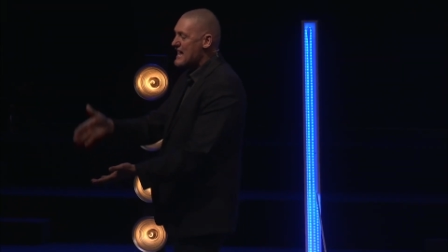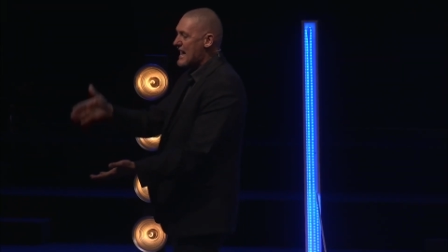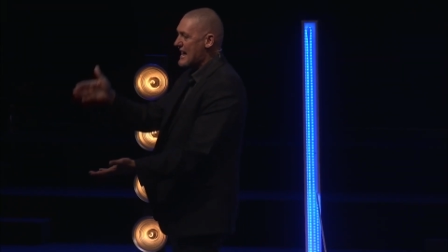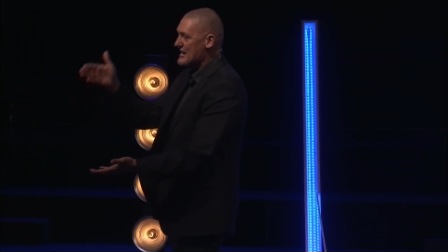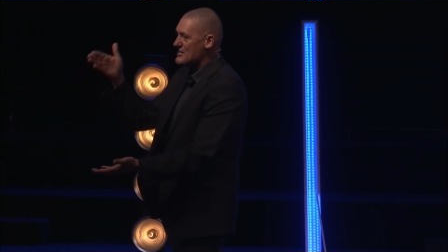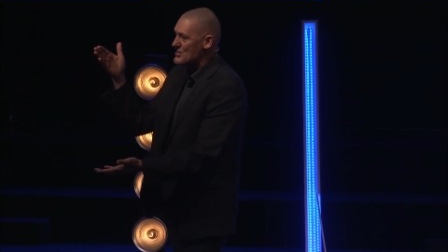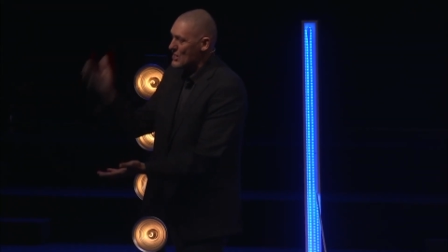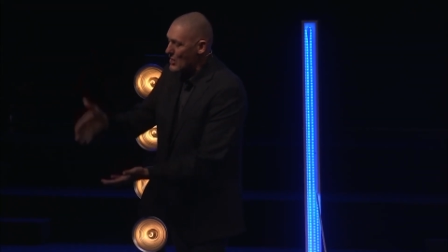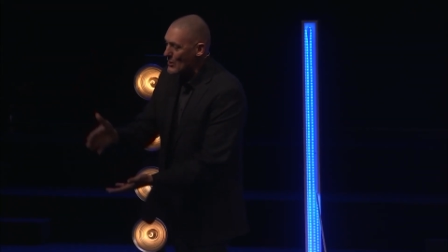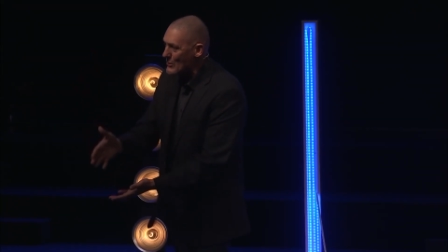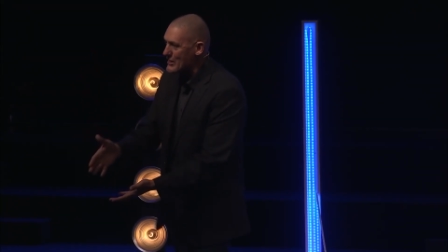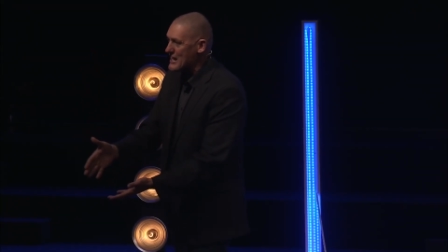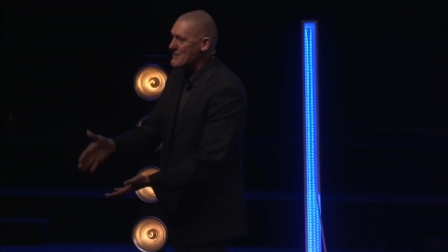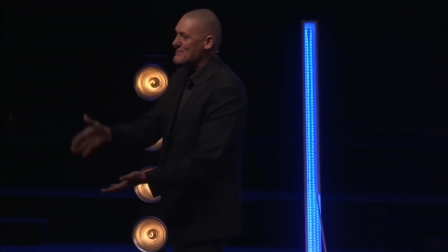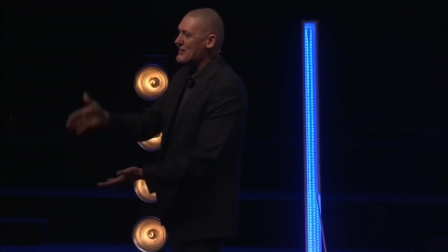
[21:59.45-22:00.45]
and know
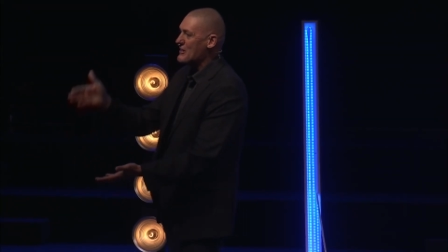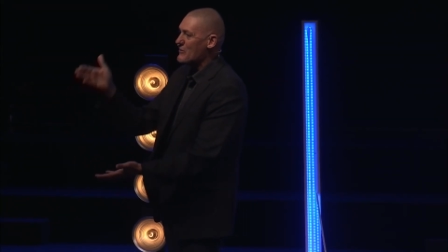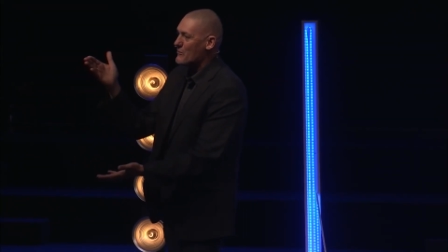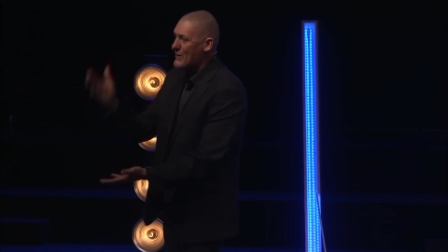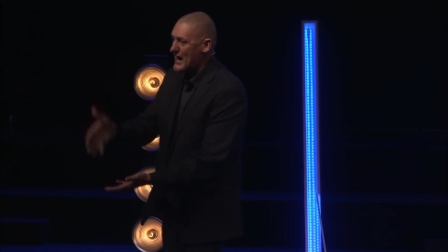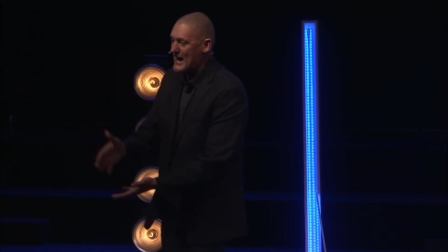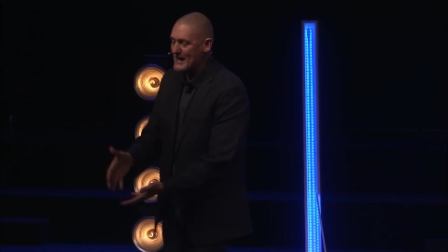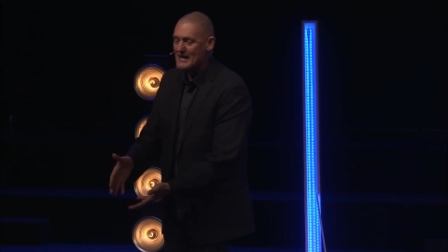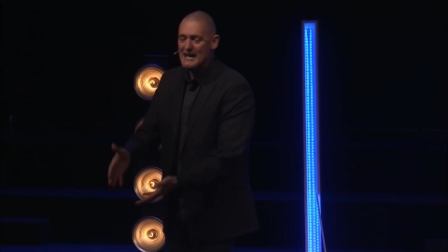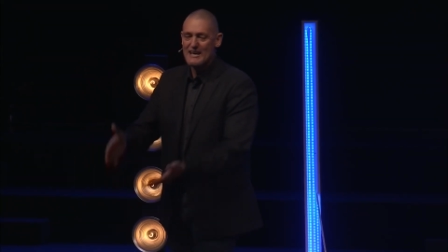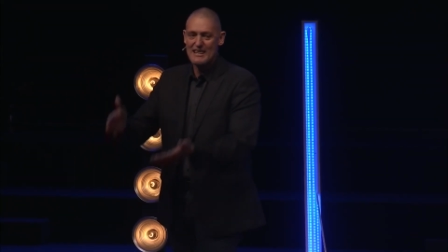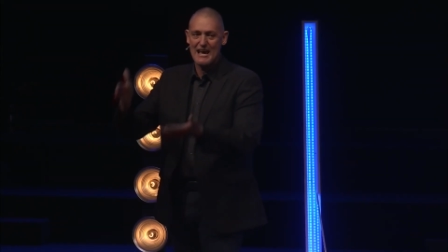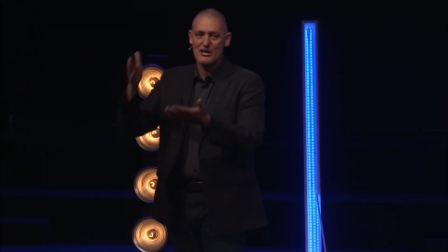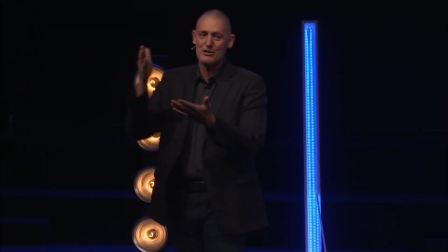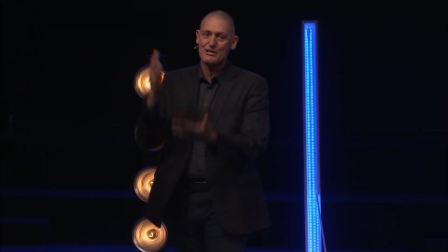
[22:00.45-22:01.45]
Him in a way
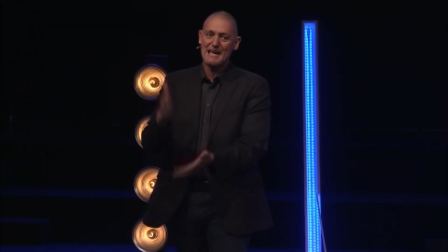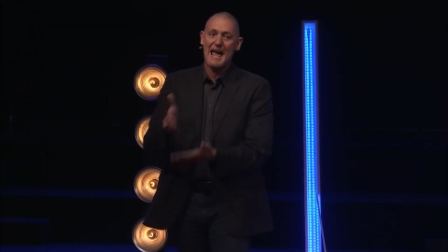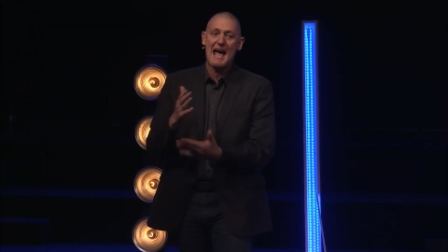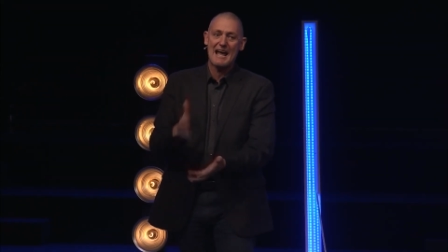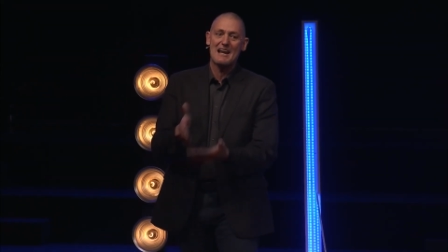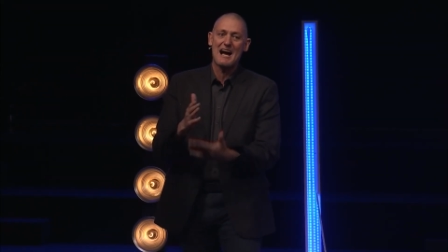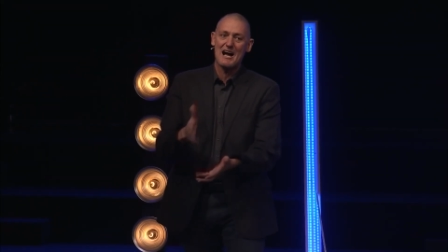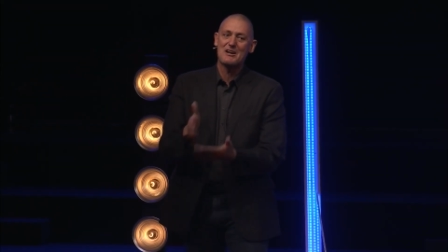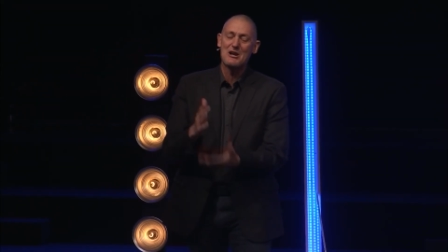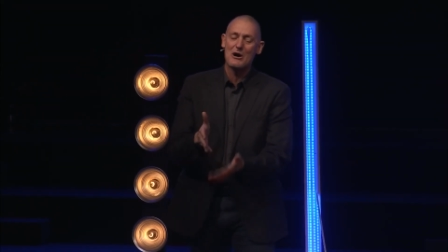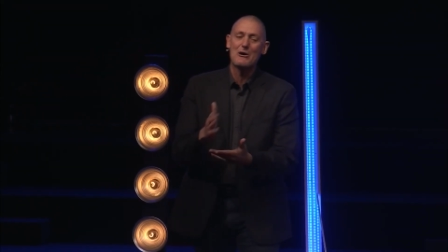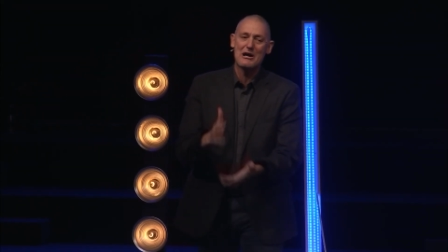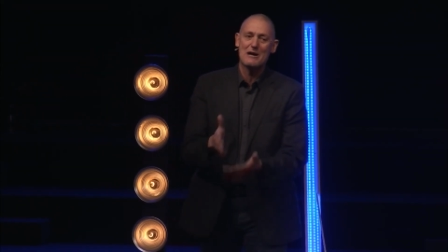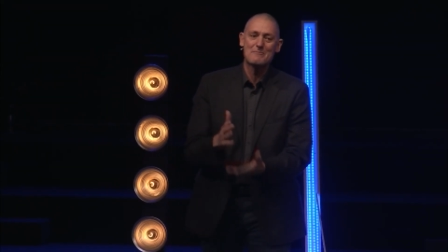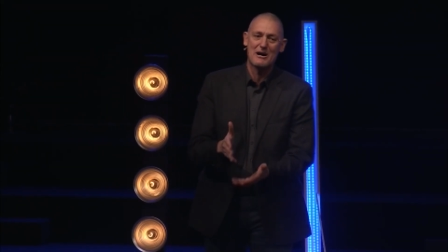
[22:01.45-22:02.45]
that you cannot
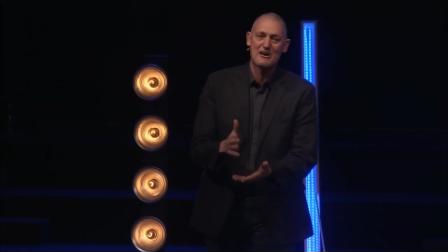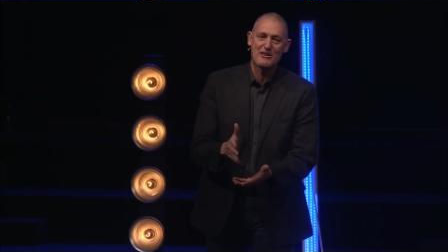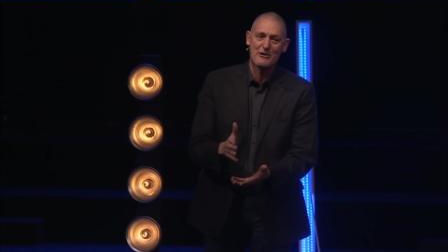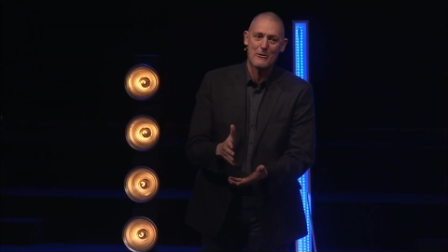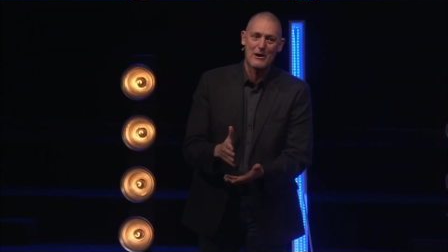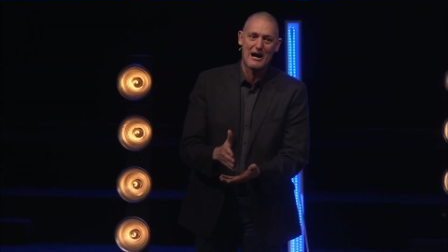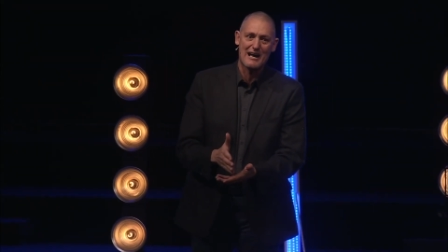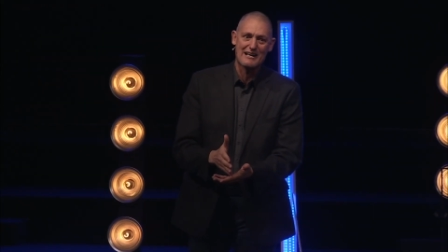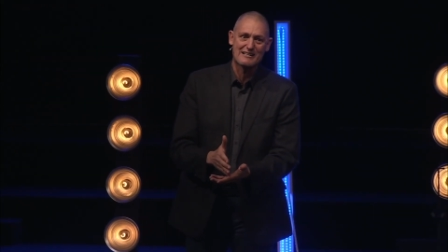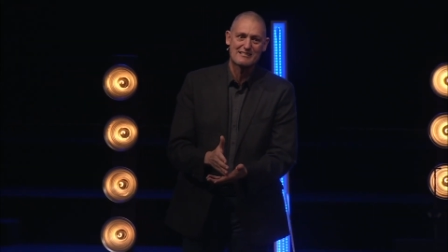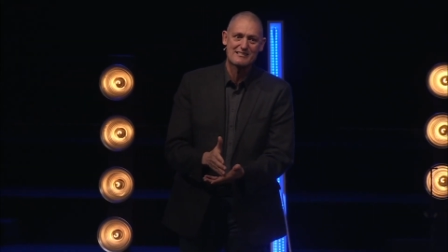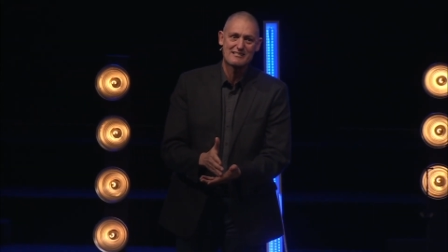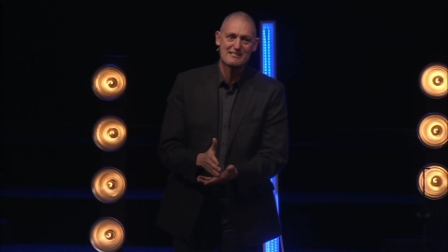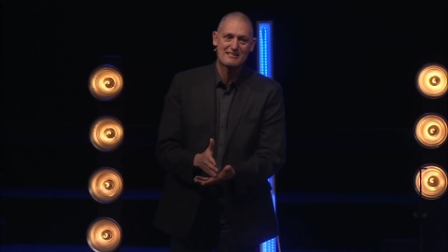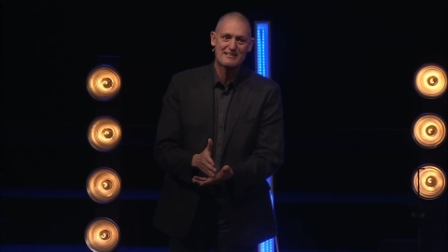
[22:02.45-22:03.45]
know Him otherwise.